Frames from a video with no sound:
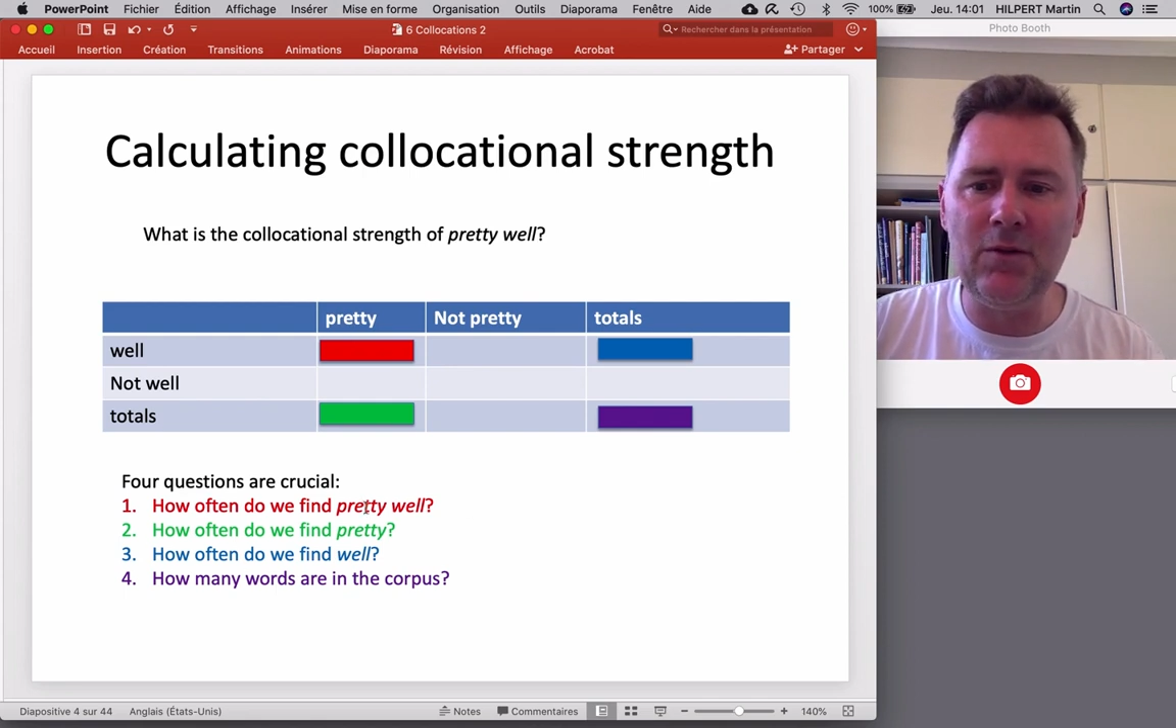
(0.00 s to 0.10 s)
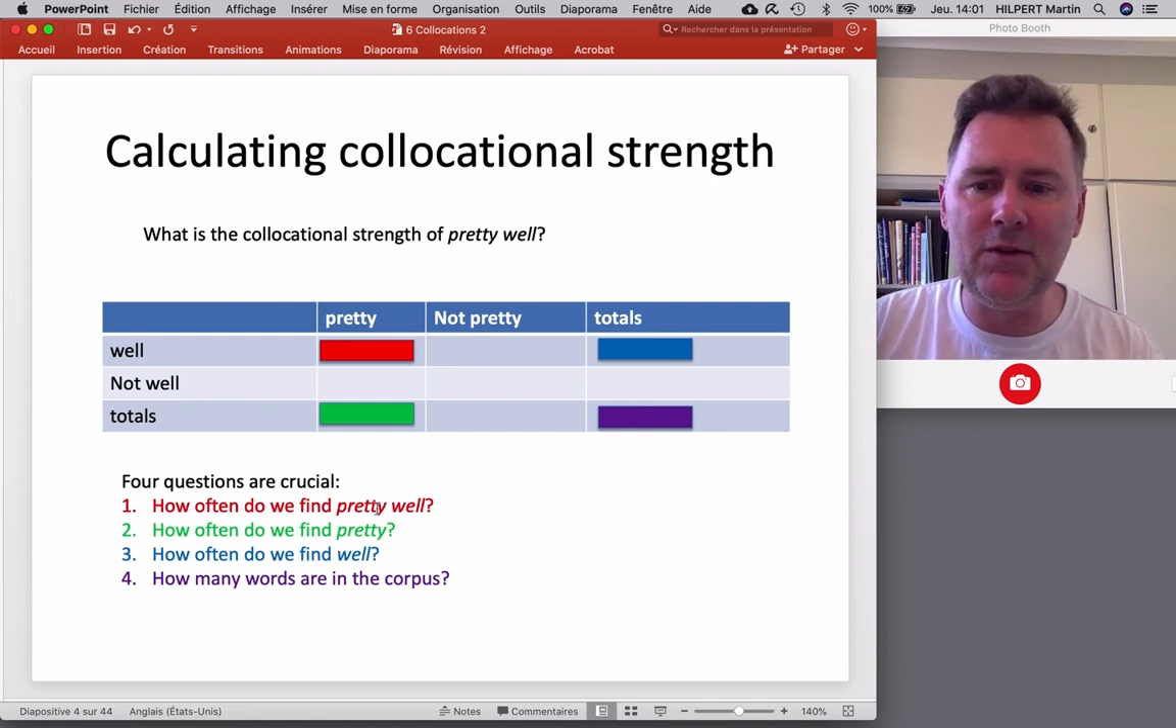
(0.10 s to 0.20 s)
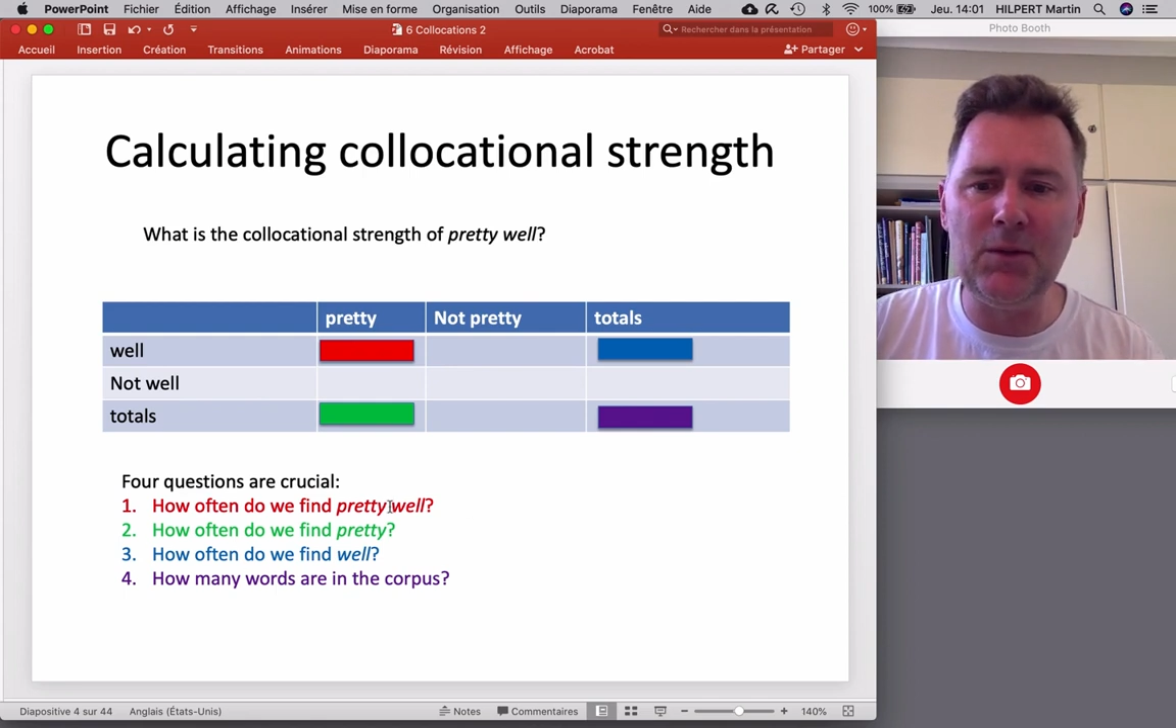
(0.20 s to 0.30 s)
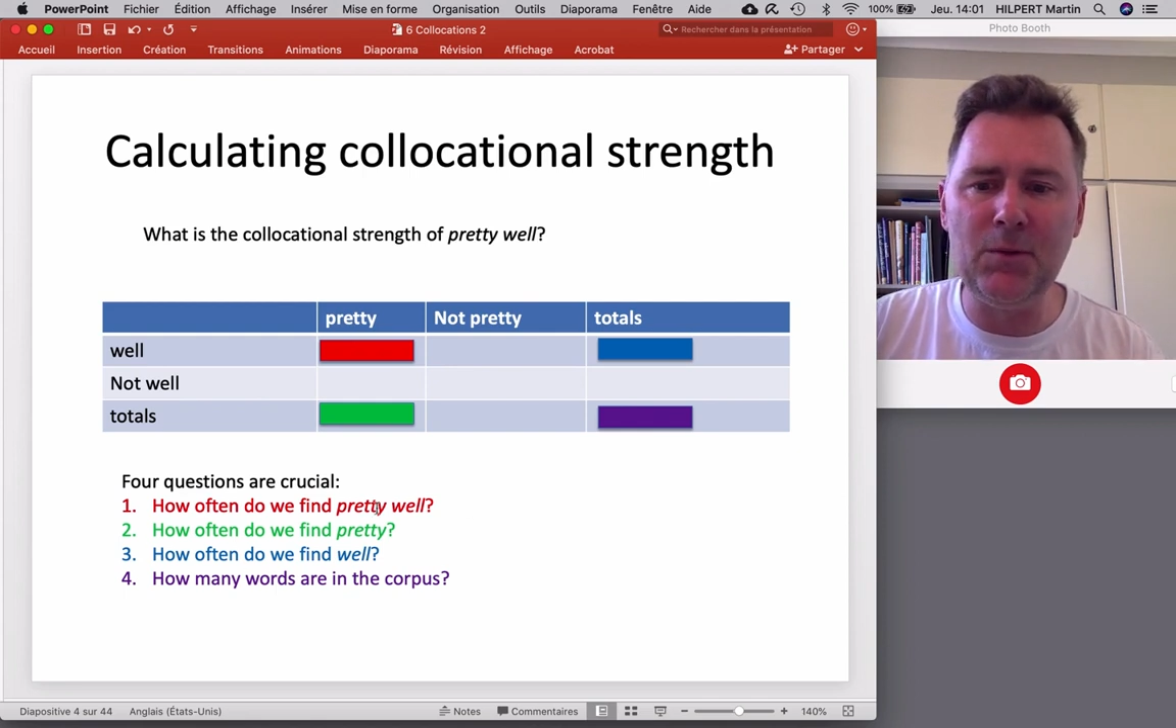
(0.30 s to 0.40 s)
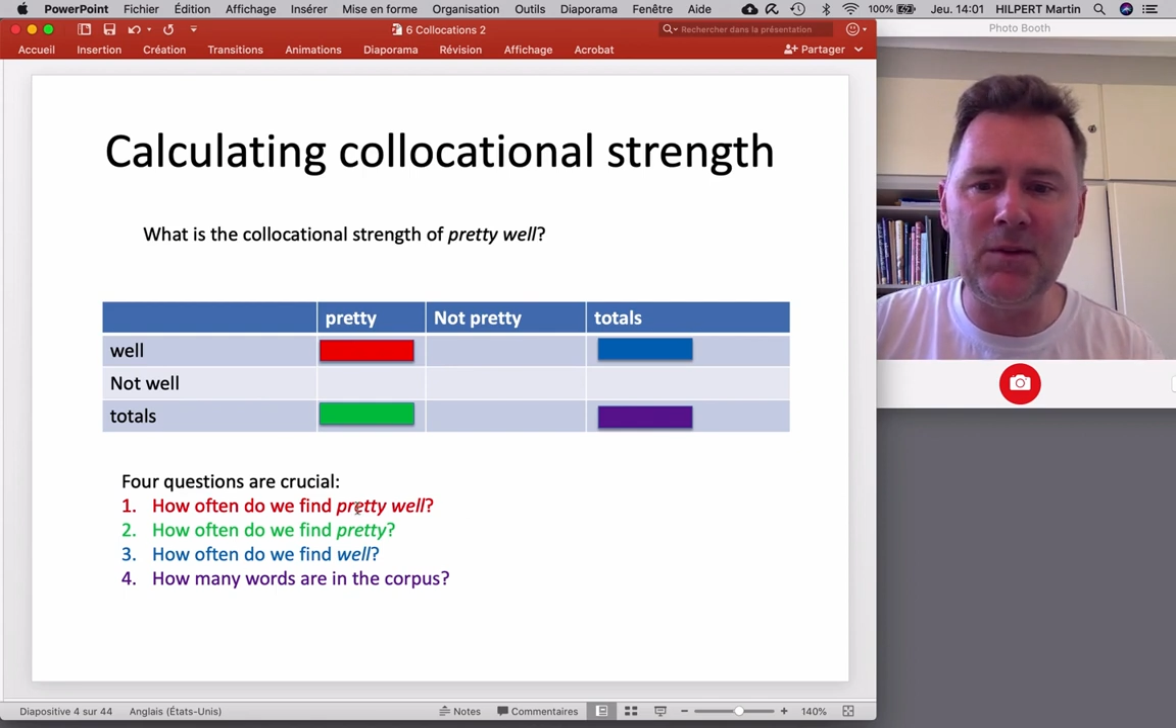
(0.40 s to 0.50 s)

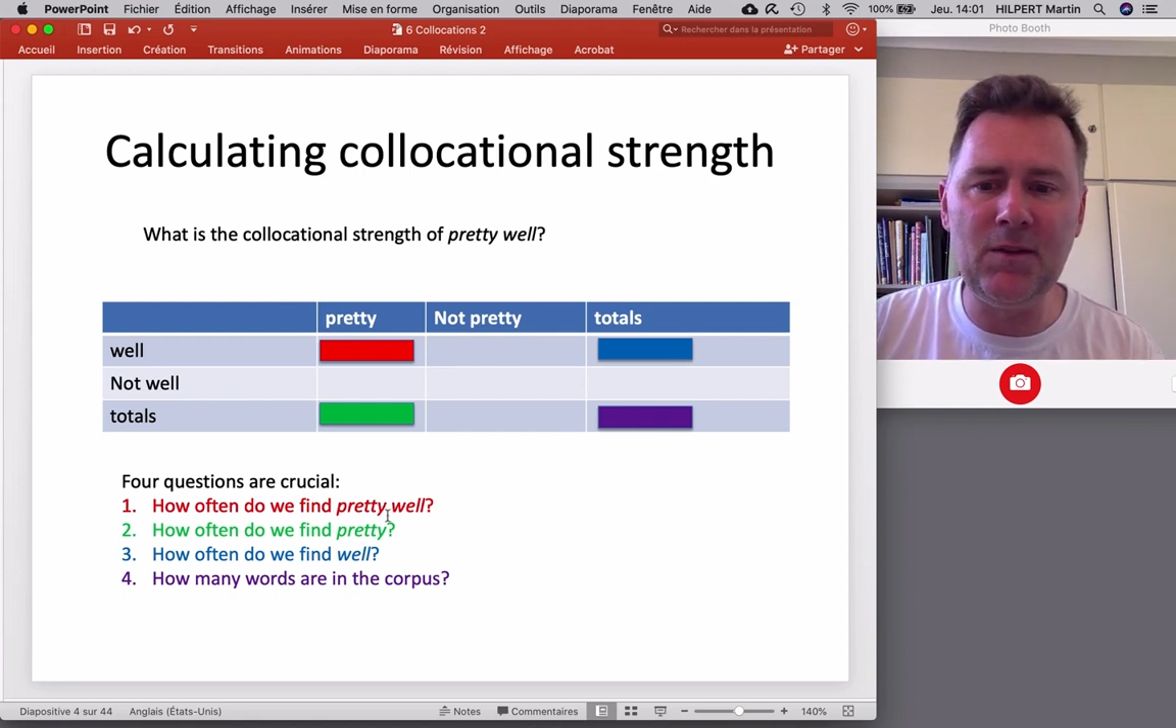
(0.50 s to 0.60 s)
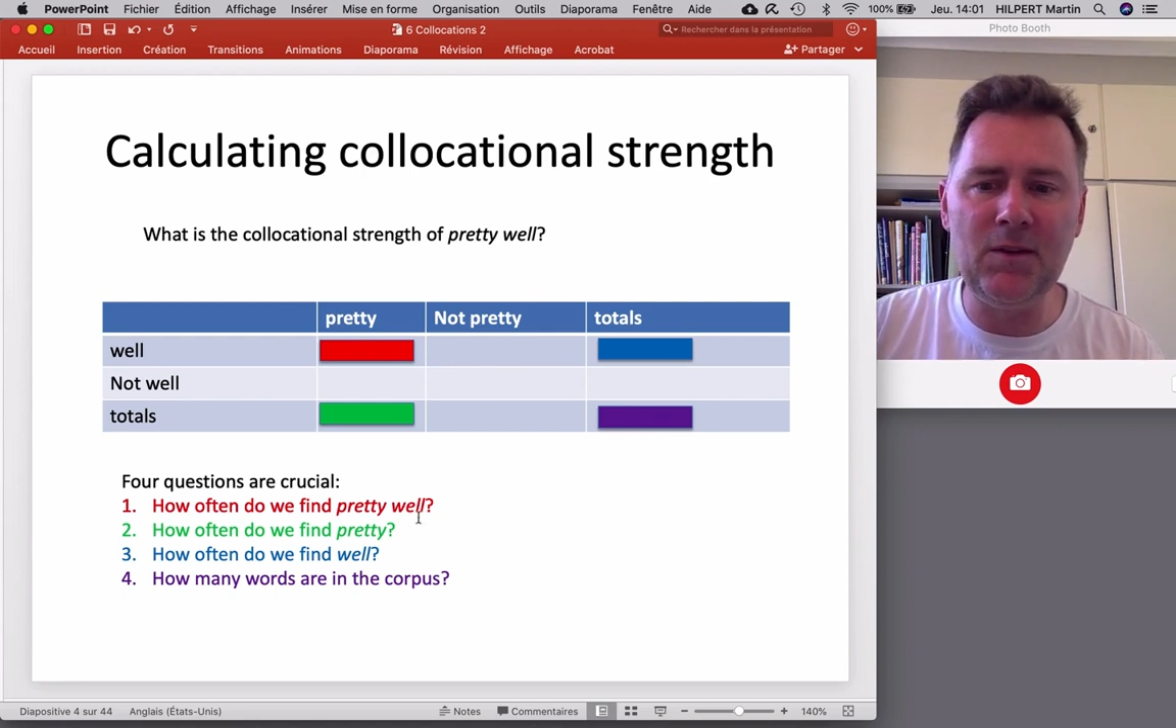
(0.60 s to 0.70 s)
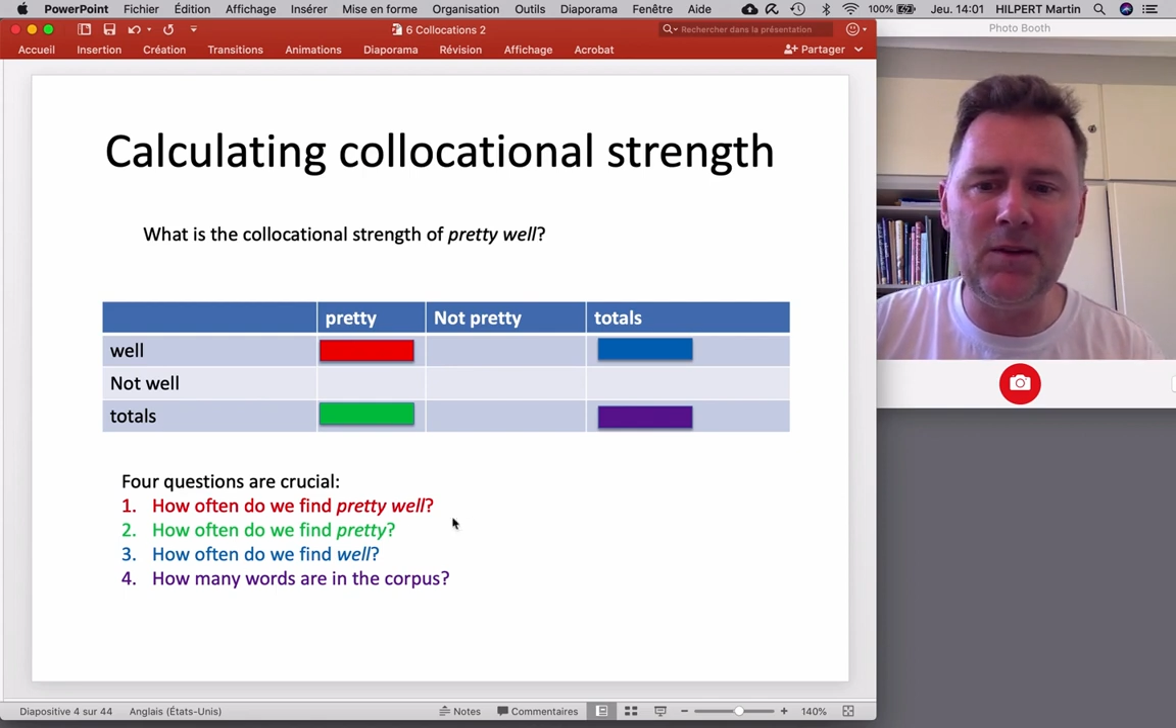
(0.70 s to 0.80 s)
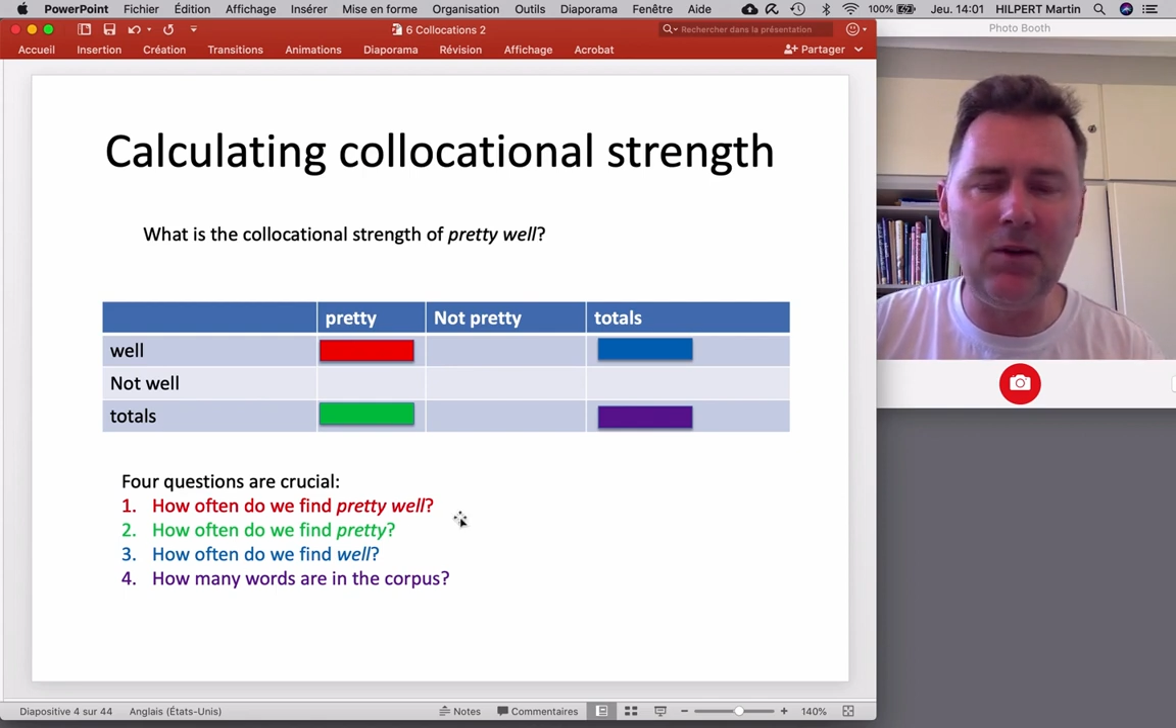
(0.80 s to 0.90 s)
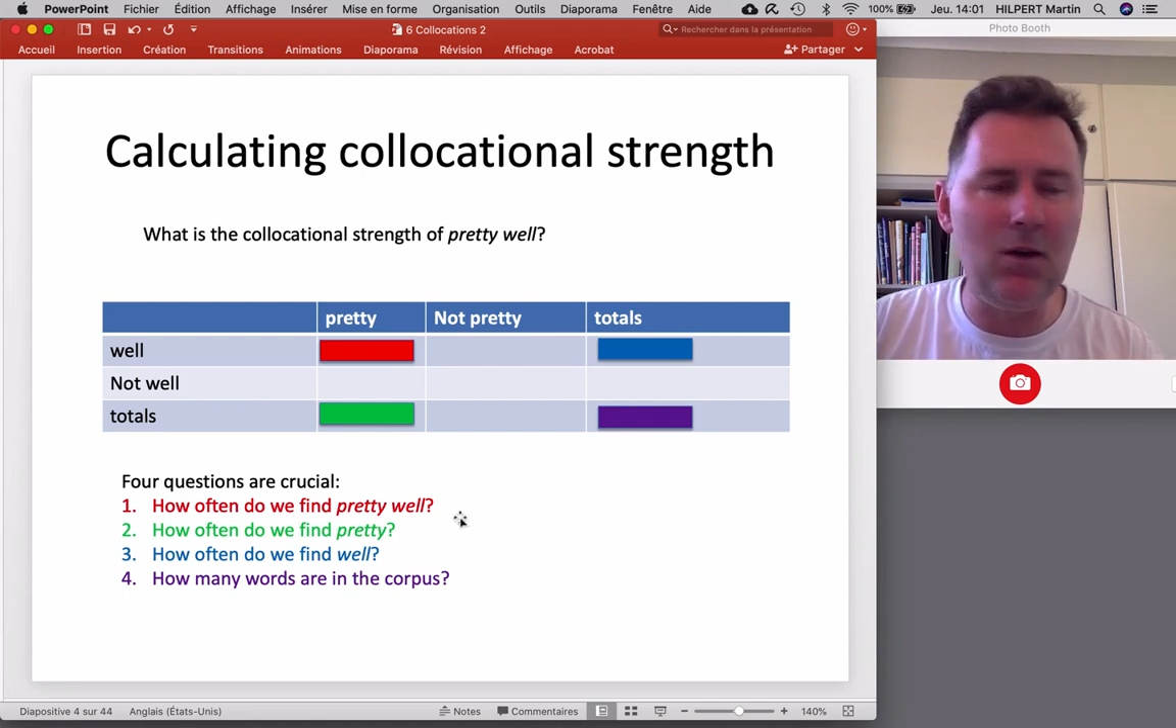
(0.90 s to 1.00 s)
frequency